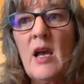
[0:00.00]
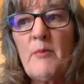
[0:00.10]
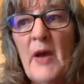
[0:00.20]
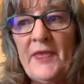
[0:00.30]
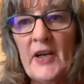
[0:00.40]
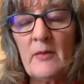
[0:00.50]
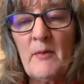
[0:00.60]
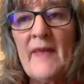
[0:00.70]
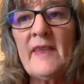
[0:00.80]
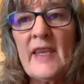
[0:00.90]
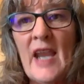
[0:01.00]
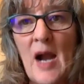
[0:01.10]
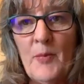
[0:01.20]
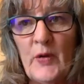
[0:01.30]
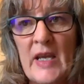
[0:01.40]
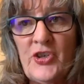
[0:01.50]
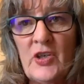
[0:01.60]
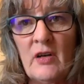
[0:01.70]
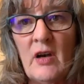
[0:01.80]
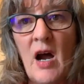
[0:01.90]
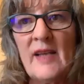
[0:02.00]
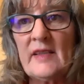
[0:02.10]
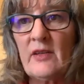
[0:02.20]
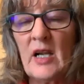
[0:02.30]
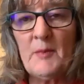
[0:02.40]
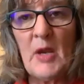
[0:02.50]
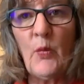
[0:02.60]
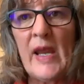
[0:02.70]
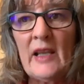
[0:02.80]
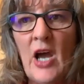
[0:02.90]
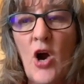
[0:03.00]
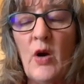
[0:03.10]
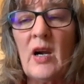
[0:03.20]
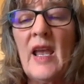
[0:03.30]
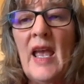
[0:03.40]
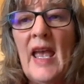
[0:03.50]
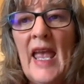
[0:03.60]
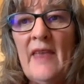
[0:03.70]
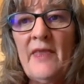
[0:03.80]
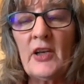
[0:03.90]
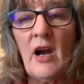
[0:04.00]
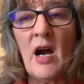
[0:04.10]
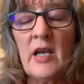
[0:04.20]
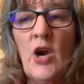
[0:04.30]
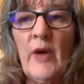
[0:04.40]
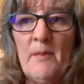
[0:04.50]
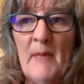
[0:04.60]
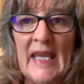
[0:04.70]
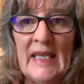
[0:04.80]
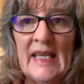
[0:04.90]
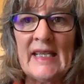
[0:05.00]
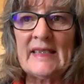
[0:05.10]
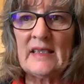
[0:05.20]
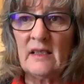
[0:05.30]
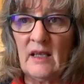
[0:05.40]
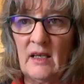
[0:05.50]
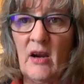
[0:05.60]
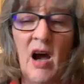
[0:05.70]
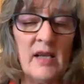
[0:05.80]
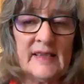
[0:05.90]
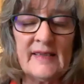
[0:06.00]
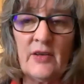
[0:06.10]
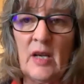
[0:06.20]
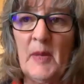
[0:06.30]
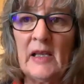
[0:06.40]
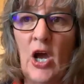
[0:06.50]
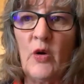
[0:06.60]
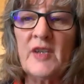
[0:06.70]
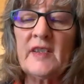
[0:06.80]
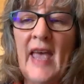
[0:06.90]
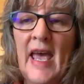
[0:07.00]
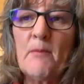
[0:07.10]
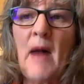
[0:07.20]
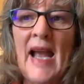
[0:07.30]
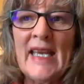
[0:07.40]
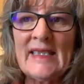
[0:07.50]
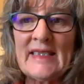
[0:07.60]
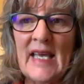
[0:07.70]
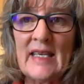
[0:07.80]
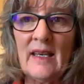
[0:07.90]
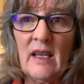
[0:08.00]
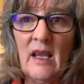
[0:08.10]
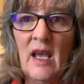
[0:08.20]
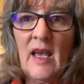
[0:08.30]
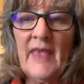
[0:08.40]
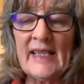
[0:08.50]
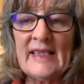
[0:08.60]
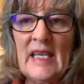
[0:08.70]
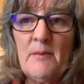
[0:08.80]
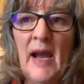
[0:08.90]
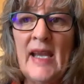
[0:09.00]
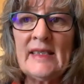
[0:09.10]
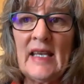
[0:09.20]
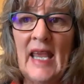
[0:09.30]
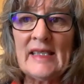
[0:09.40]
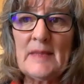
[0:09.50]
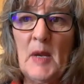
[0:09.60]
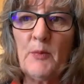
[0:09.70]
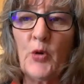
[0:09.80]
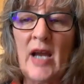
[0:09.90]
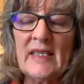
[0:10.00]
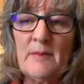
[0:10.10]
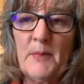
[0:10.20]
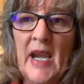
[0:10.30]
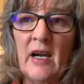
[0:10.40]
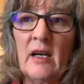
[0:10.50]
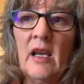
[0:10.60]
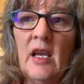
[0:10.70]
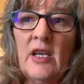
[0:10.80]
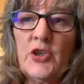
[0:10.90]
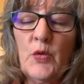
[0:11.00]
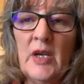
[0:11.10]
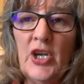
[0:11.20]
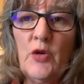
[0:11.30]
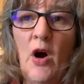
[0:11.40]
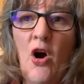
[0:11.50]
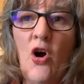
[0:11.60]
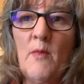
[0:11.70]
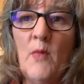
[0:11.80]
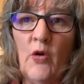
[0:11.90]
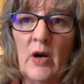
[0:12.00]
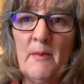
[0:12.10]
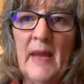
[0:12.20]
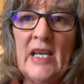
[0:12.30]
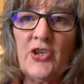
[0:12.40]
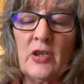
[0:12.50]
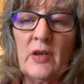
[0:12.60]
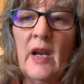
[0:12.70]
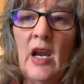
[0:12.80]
but their monthly operational costs are going to be way lower, and their ongoing maintenance cost is going to be lower. So that same mindset has to be brought to bear to a new home or a major